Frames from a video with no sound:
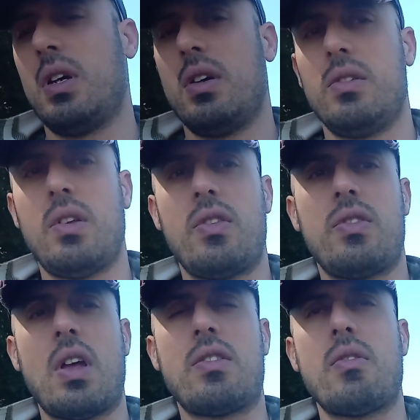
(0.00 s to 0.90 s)
this
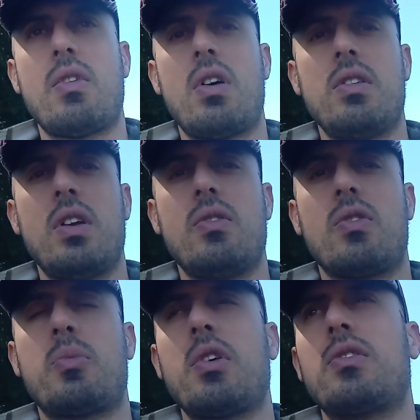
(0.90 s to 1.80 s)
sets a very dangerous
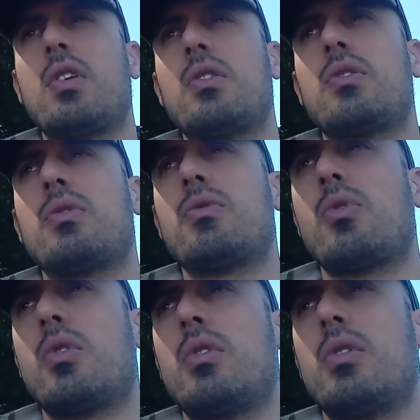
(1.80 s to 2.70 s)
precedent
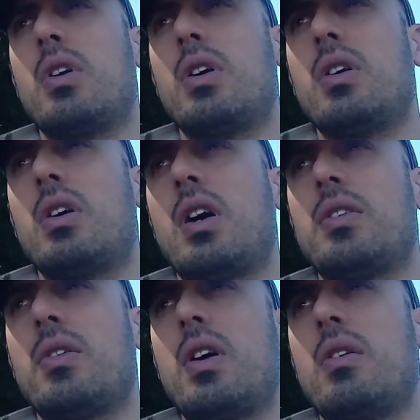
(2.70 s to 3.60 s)
for
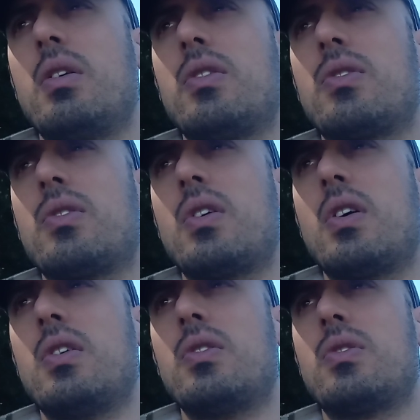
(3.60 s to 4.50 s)
other areas
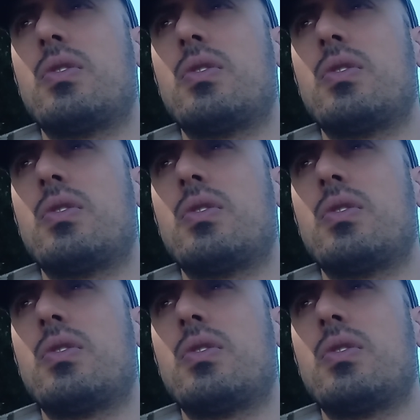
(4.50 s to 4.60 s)
and